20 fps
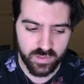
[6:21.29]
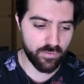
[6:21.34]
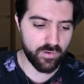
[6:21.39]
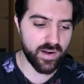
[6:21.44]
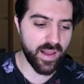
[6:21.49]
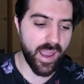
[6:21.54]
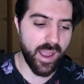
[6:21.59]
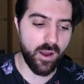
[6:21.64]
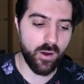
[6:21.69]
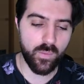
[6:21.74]
For
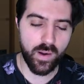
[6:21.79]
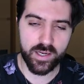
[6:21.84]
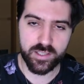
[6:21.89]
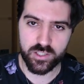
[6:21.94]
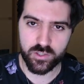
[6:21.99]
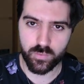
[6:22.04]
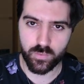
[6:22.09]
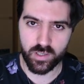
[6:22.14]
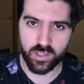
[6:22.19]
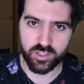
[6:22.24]
now, I
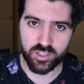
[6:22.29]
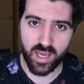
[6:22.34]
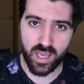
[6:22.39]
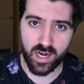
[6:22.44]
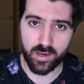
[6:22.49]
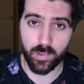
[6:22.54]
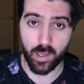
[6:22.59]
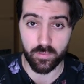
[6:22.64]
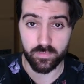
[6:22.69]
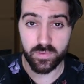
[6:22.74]
just want to chat
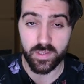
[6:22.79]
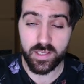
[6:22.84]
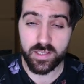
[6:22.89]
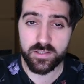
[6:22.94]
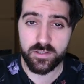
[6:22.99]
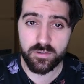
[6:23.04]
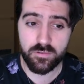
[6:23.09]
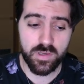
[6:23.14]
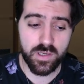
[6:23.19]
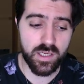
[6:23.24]
about
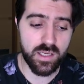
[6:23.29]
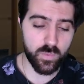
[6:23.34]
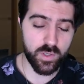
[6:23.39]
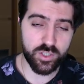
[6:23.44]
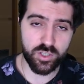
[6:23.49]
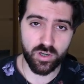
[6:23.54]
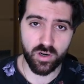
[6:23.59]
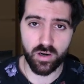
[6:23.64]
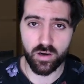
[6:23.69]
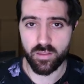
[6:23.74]
these 3,
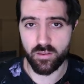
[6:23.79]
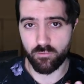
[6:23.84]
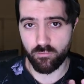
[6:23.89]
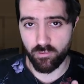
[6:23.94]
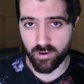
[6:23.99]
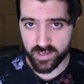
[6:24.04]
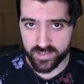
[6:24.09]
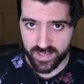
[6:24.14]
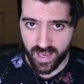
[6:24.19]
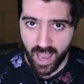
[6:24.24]
which are the
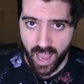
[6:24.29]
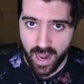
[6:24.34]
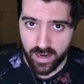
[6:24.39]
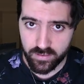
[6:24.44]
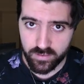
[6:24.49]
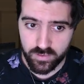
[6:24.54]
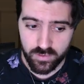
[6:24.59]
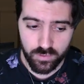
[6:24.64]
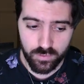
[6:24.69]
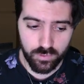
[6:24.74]
raise hand
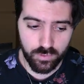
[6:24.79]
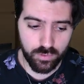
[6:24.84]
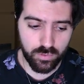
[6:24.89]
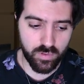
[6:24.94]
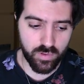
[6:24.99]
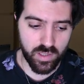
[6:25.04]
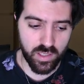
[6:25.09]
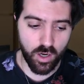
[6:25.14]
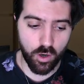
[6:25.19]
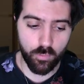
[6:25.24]
tool,
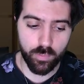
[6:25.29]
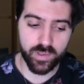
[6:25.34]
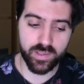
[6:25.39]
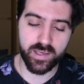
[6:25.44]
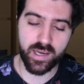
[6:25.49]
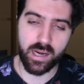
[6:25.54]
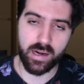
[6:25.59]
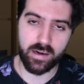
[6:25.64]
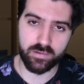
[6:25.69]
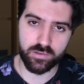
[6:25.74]
the open
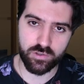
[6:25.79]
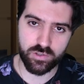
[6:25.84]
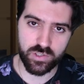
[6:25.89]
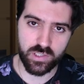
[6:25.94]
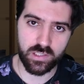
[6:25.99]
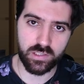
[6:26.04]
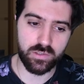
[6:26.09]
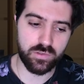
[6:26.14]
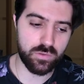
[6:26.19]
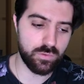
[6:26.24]
character
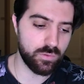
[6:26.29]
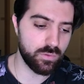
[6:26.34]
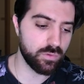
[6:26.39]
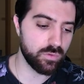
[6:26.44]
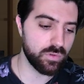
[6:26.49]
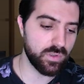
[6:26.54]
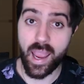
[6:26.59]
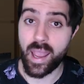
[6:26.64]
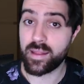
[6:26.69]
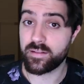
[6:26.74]
sheet
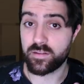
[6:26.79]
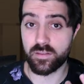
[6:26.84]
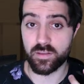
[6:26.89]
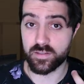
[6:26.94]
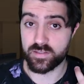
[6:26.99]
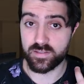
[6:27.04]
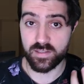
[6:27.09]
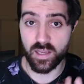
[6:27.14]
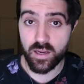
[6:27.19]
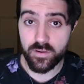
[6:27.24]
tool, and the
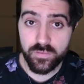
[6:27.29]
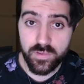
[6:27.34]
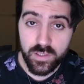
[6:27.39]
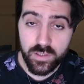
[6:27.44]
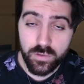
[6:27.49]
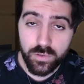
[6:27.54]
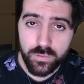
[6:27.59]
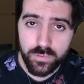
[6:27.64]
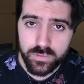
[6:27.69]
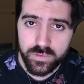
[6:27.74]
safety
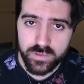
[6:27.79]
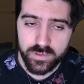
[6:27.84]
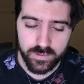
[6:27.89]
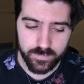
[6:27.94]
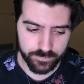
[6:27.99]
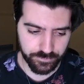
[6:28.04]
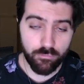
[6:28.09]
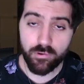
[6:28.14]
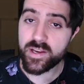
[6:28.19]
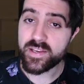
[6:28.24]
tools.
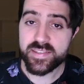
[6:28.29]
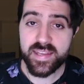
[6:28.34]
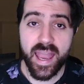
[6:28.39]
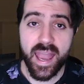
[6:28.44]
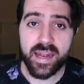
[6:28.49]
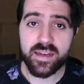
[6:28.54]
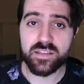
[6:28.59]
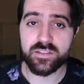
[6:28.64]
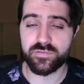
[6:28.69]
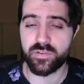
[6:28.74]
Raise
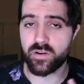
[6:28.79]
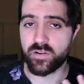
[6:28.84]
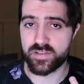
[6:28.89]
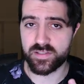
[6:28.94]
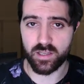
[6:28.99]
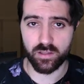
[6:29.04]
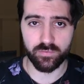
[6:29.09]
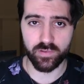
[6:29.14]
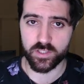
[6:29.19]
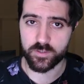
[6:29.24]
hand is very
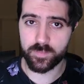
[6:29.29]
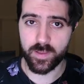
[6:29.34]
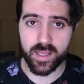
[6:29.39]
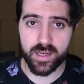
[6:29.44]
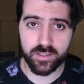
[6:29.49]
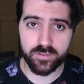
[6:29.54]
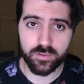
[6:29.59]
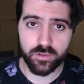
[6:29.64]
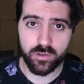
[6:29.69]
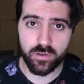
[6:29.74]

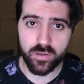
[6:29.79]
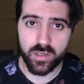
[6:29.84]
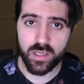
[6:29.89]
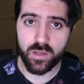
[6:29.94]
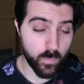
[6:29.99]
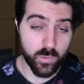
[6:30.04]
self-explanatory.